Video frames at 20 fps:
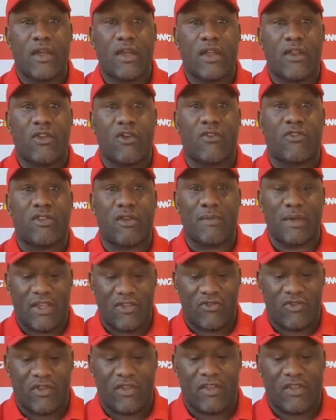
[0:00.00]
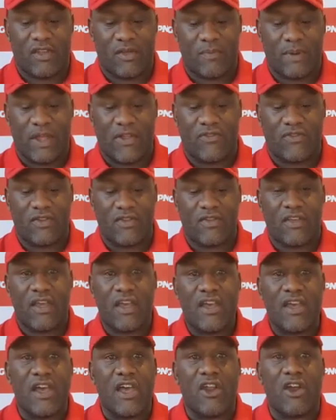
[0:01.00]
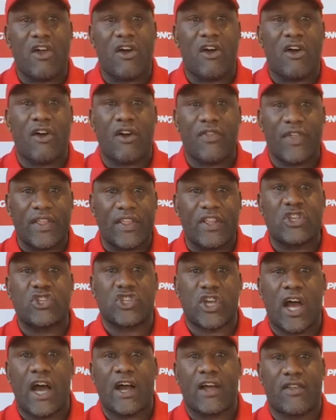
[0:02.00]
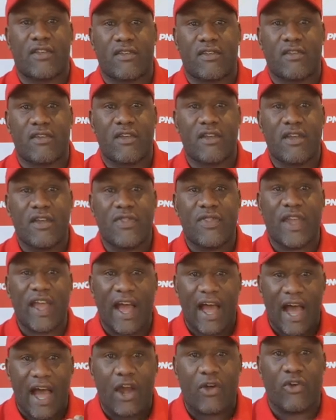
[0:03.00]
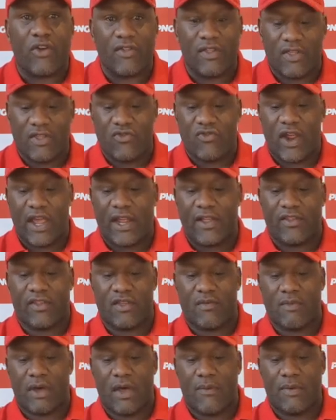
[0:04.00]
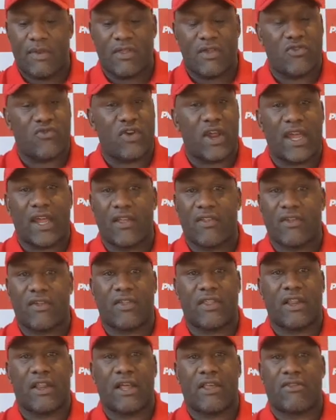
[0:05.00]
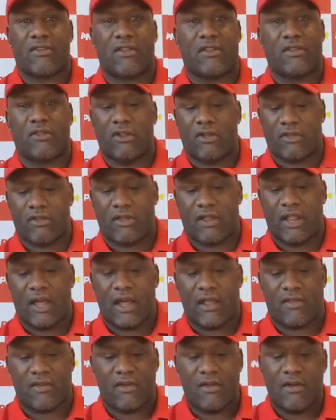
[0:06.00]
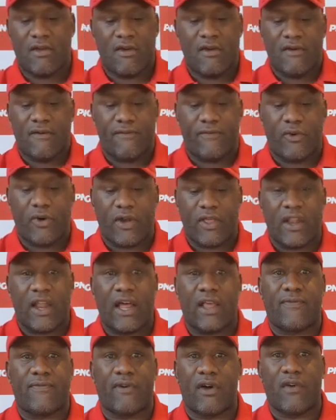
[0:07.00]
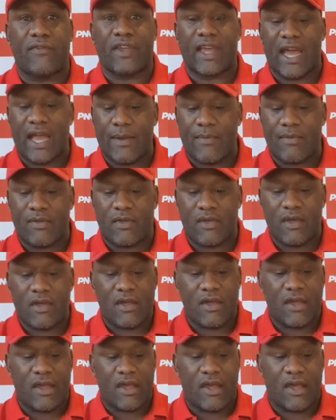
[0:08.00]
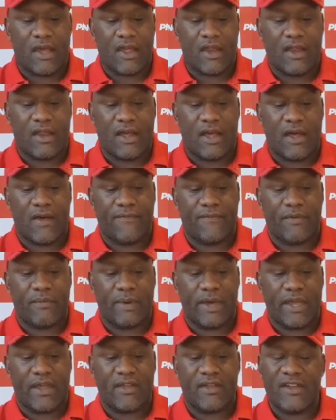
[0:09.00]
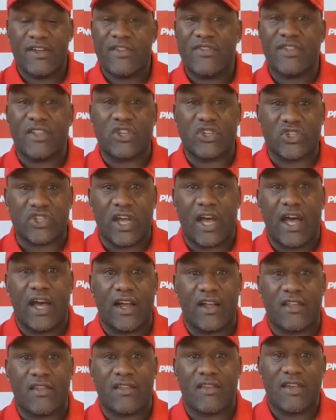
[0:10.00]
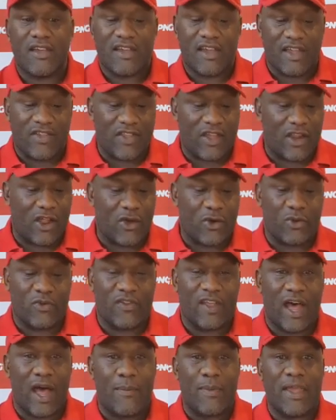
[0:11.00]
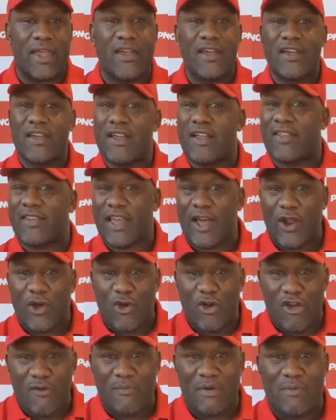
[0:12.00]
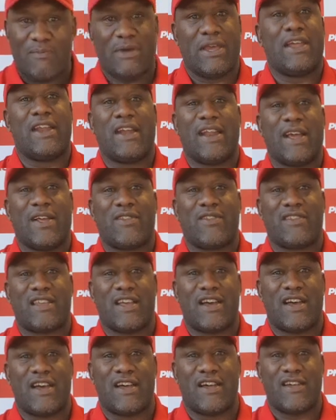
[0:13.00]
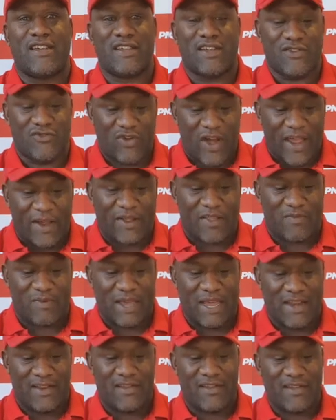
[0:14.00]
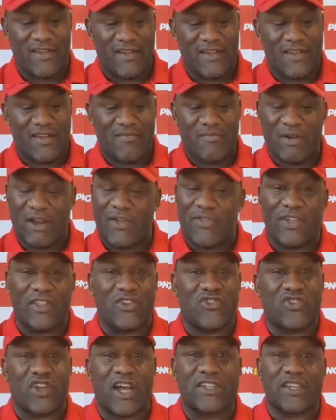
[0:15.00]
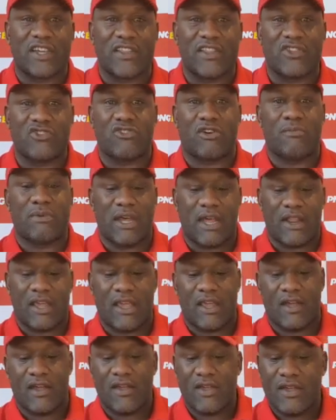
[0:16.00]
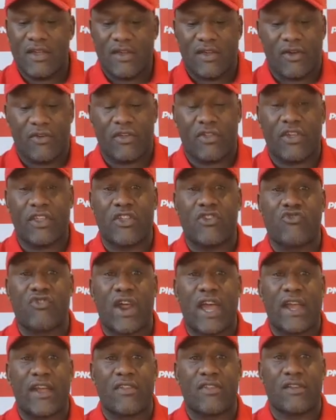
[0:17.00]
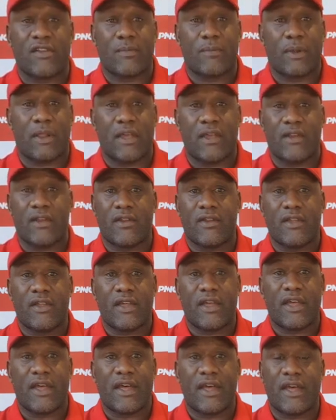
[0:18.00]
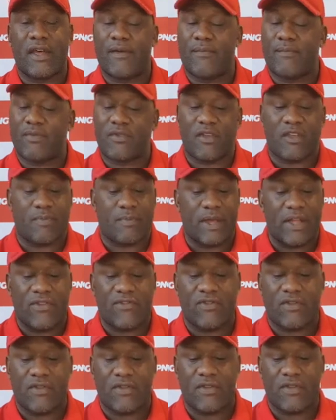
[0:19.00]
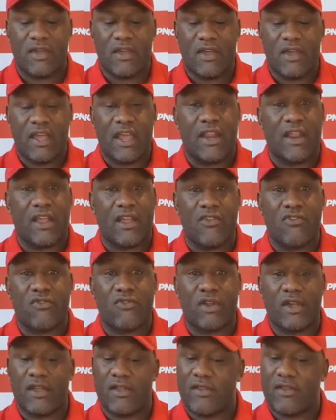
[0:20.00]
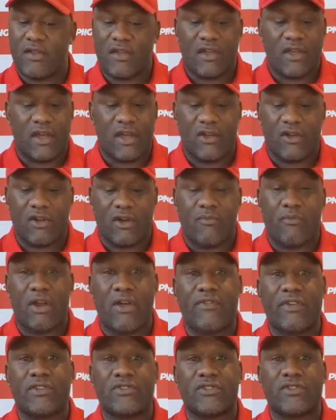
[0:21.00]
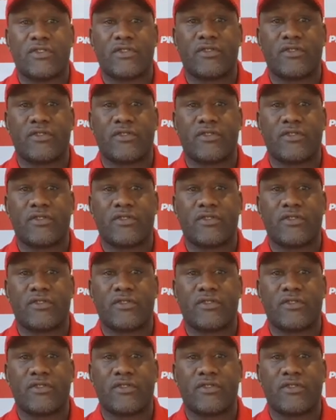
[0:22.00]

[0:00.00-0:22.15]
Not so many injuries and suspensions. And I think the Sharks they're hungrier than the Dragons at the moment. The Dragons, I think they lost the last 4 out of the last 5 games. And for me, the Sharks in the local derby, it's going to hurt me being an ex-Dragons man. But I think the Sharks can get the job done here because I think the Dragons are depleted. Suspensions and injuries have got them ravaged.